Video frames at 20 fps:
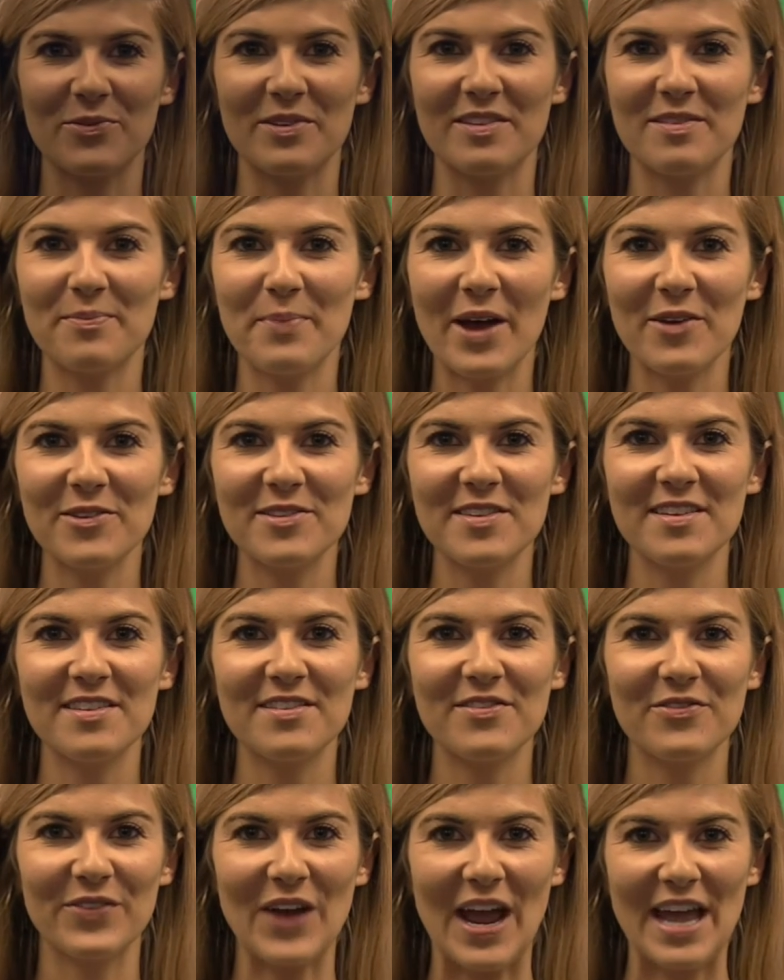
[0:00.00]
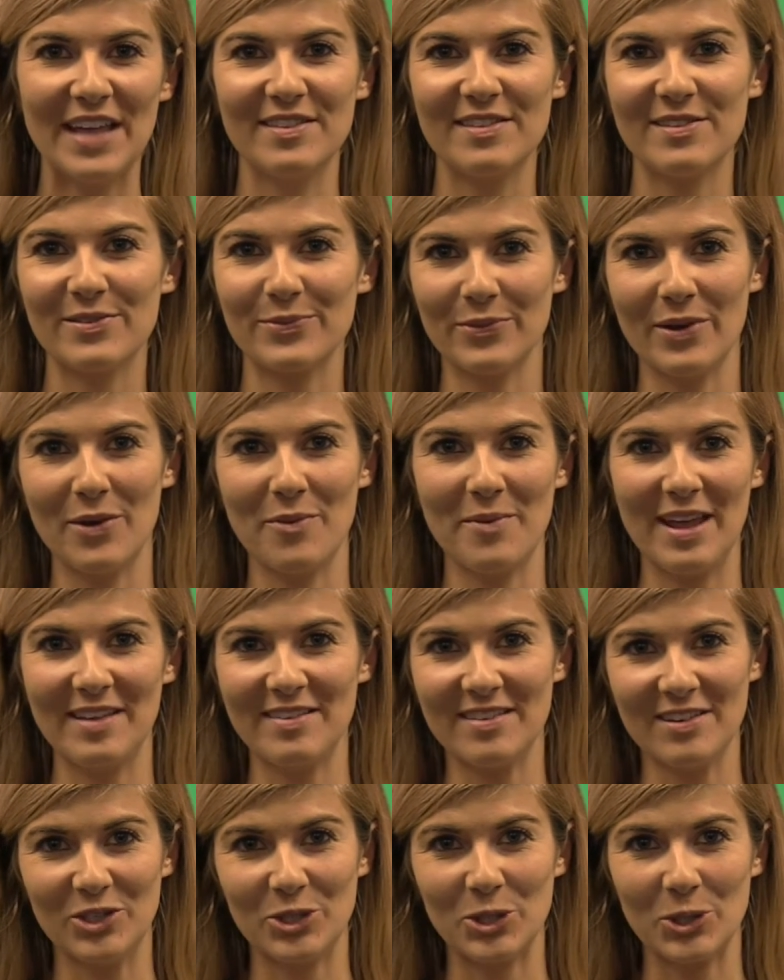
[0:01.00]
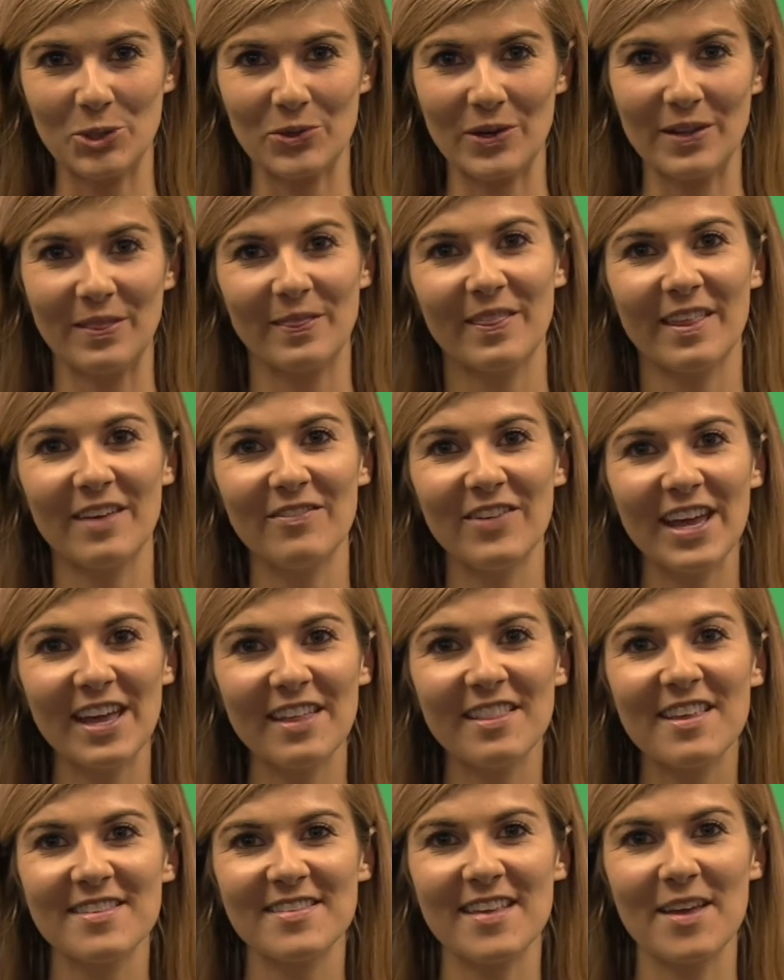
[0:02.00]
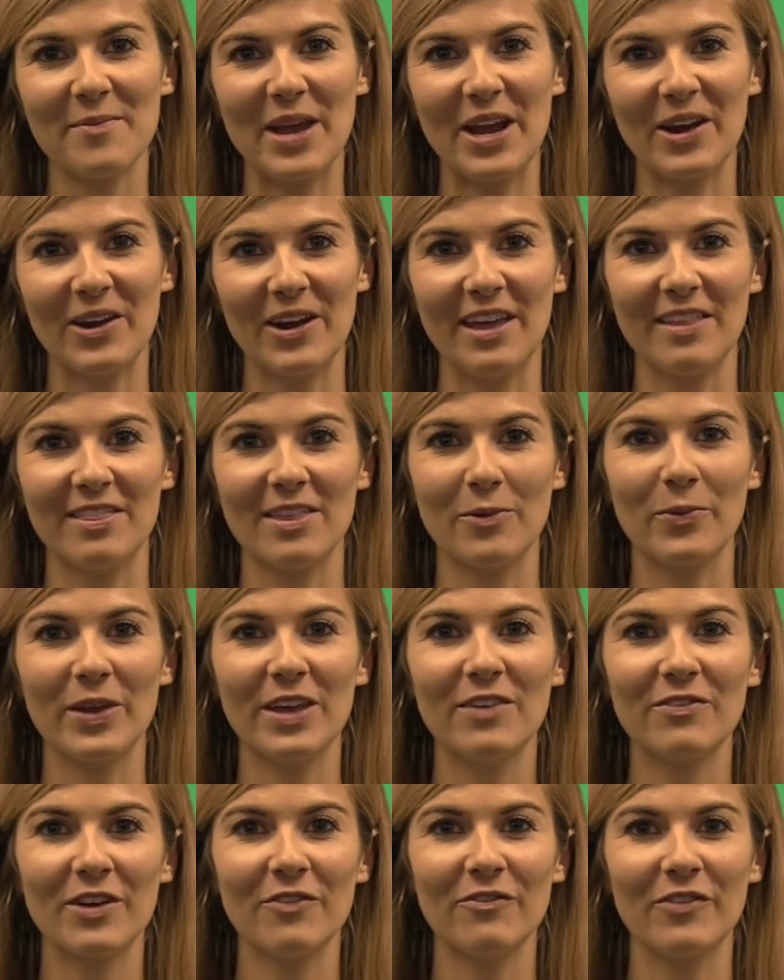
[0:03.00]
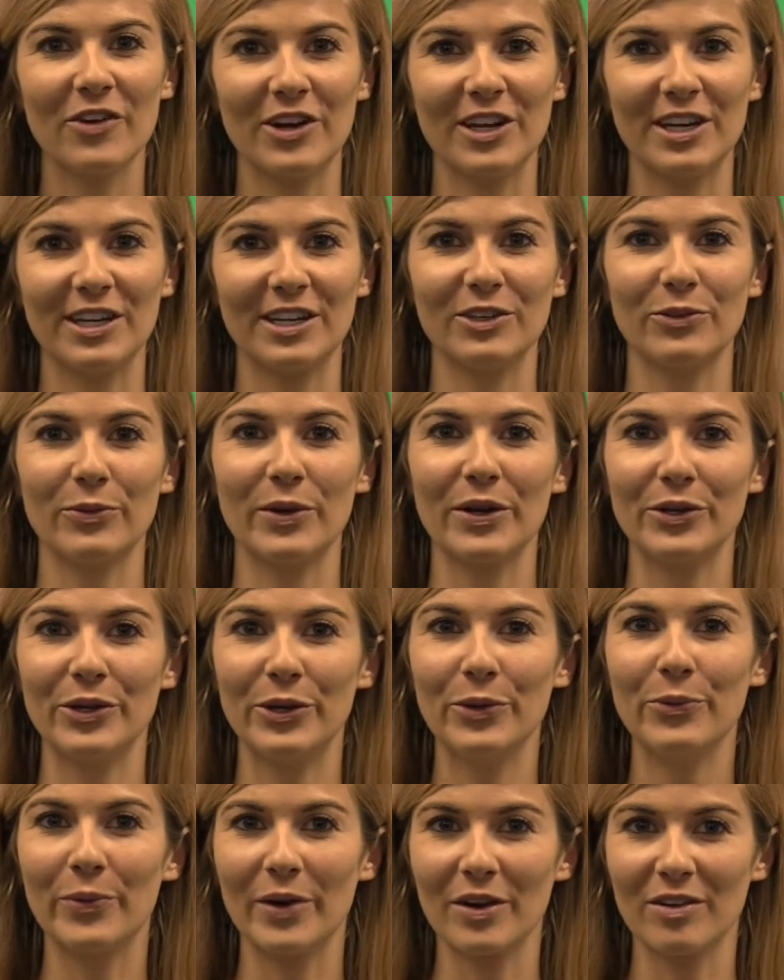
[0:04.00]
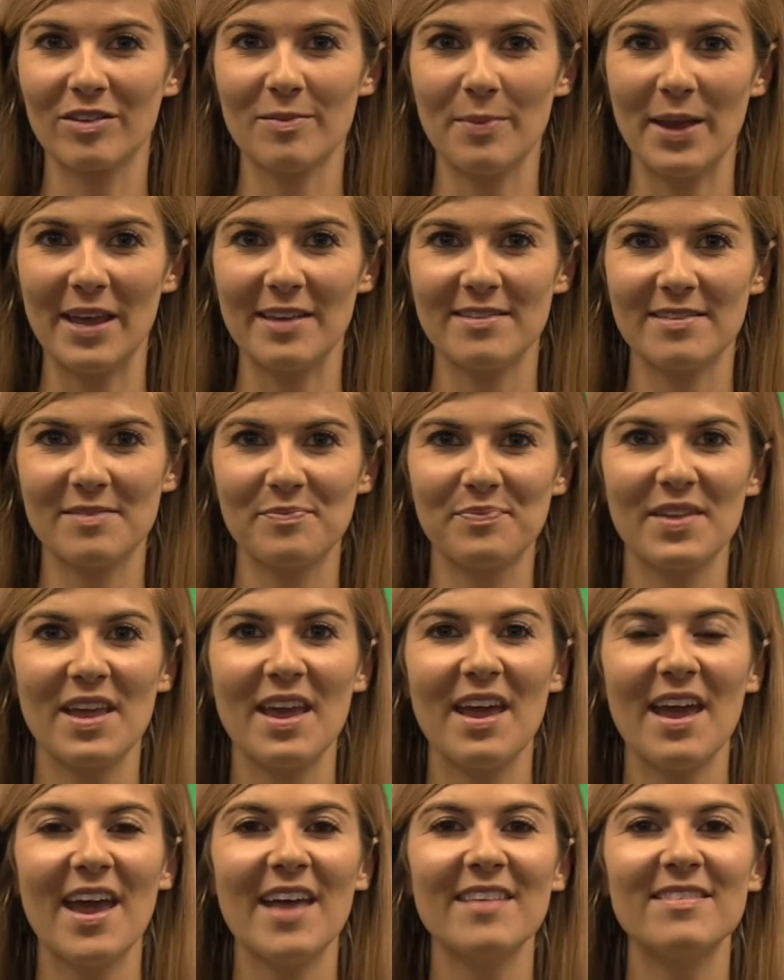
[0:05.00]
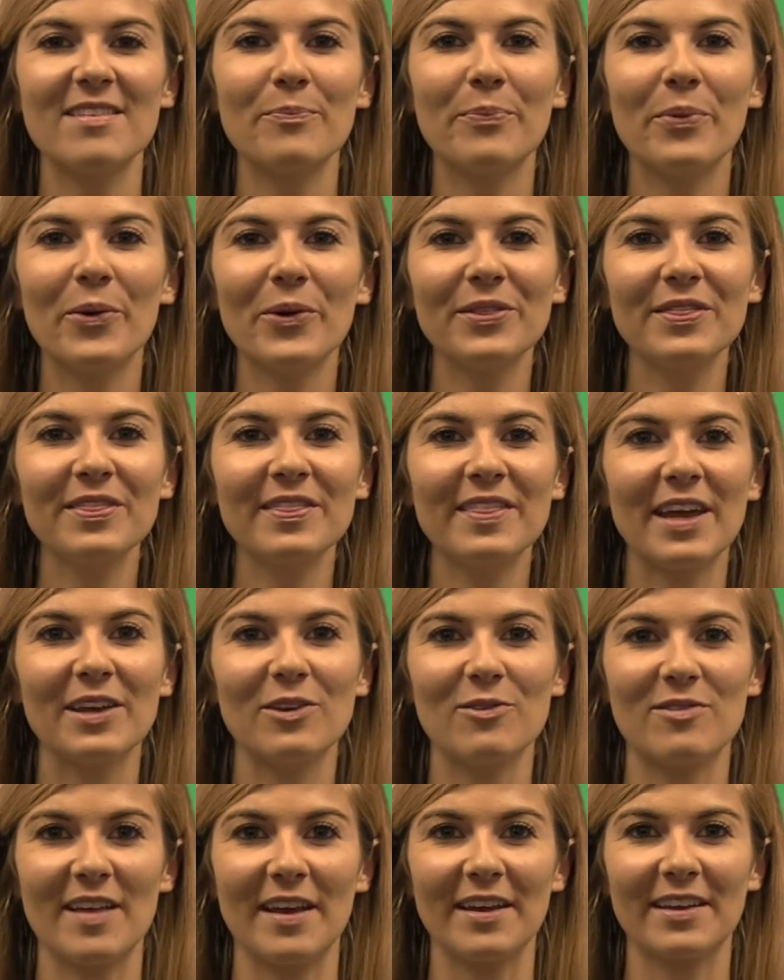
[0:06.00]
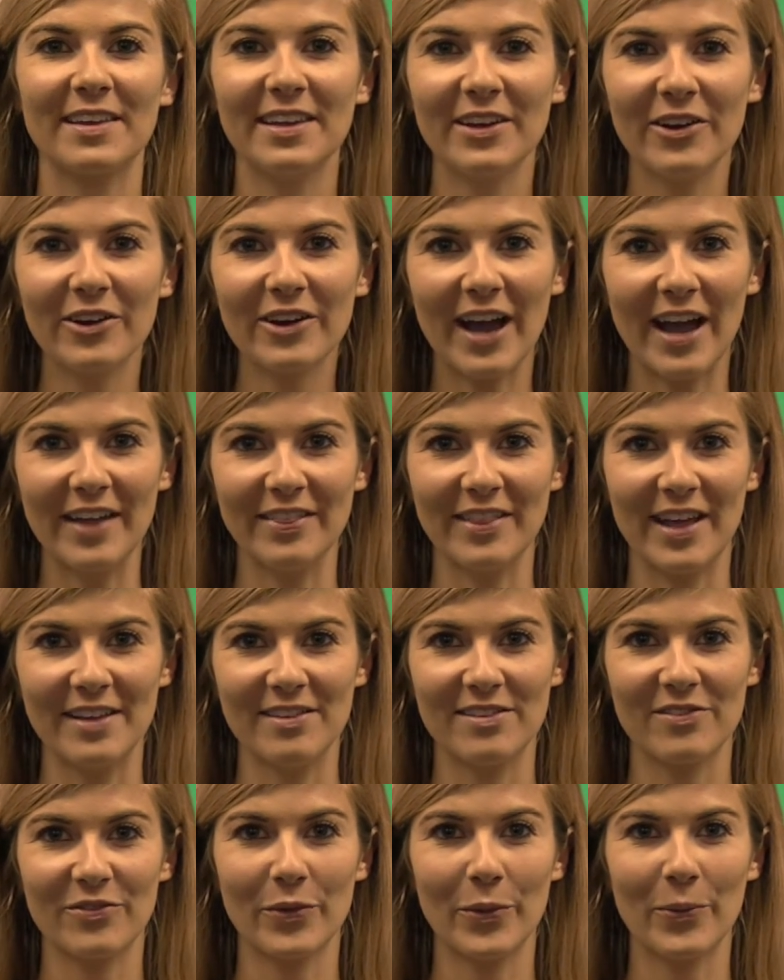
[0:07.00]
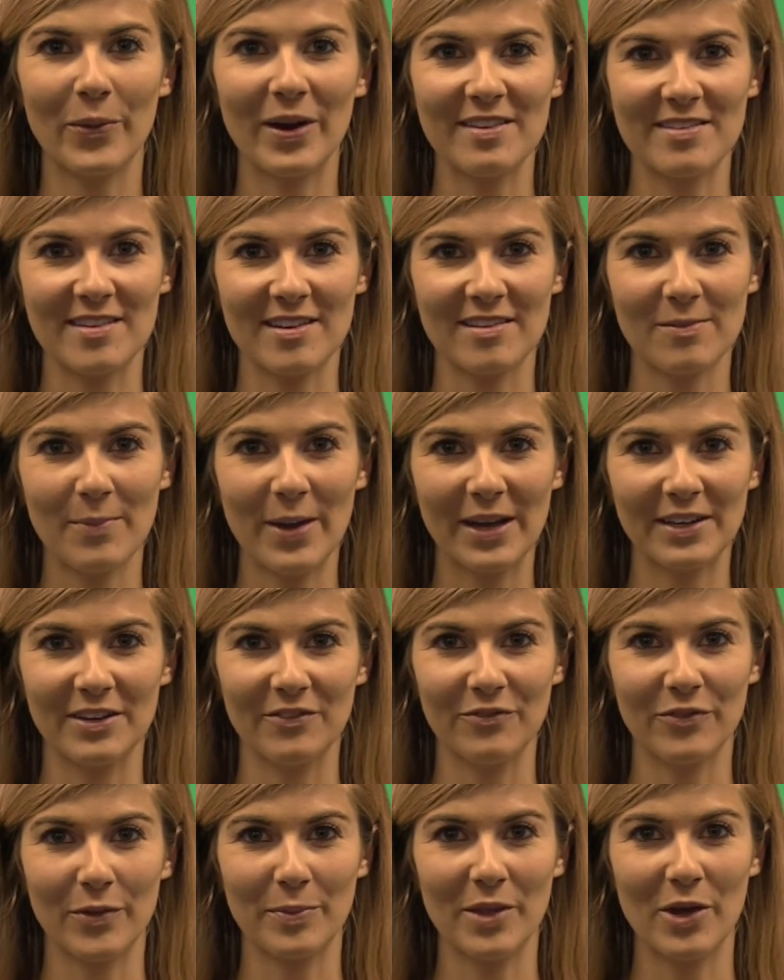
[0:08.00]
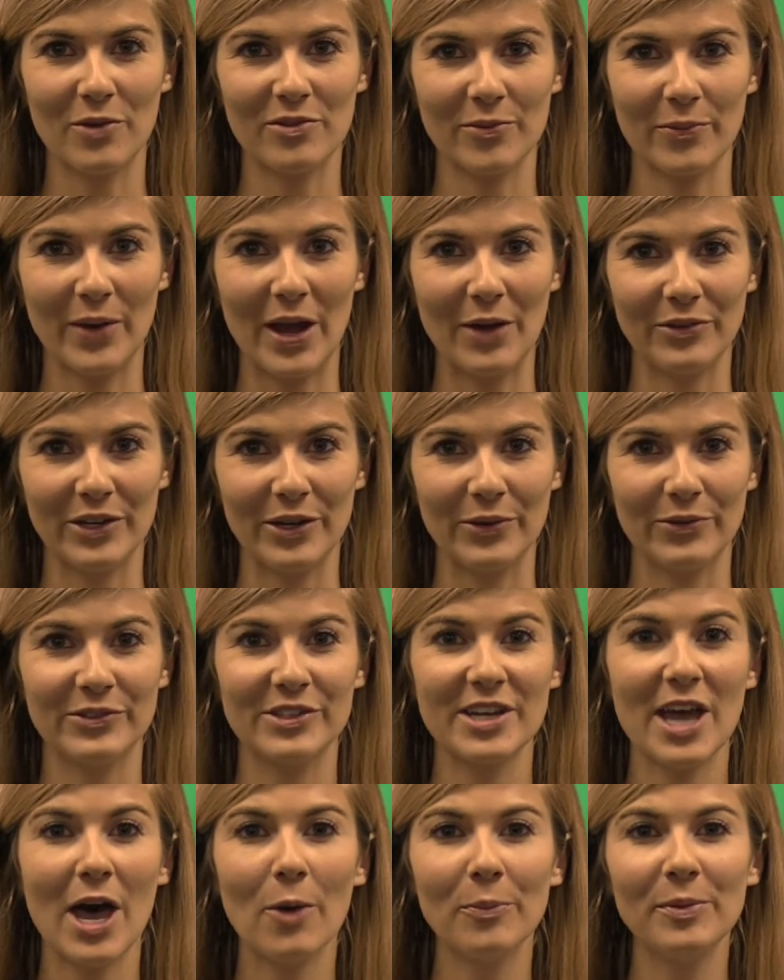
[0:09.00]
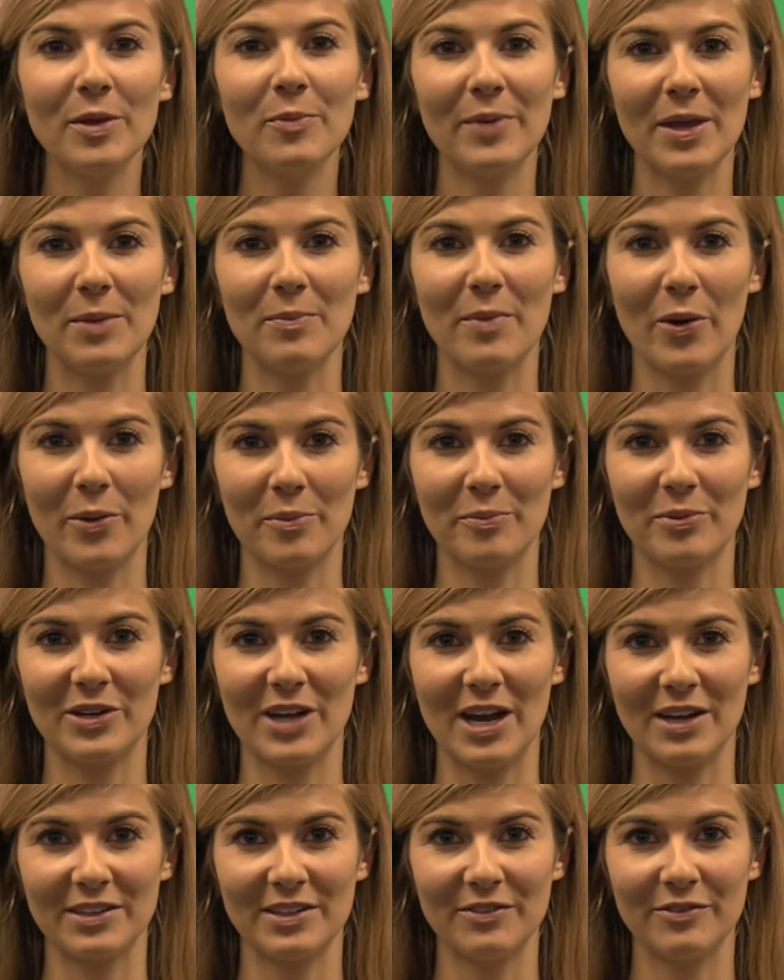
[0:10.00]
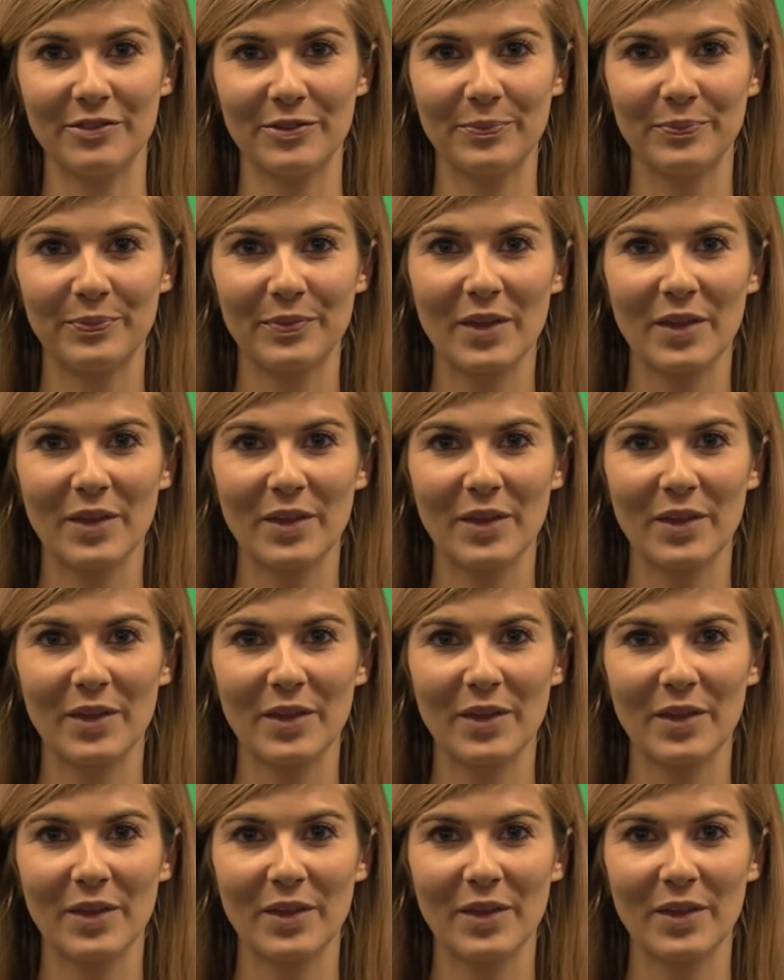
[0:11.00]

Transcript: with spouses, friends, roommates, and children living in the same area that we have converted into our new workspace. It's important that you set clear guidelines for what is expected from those around you to help you be more productive.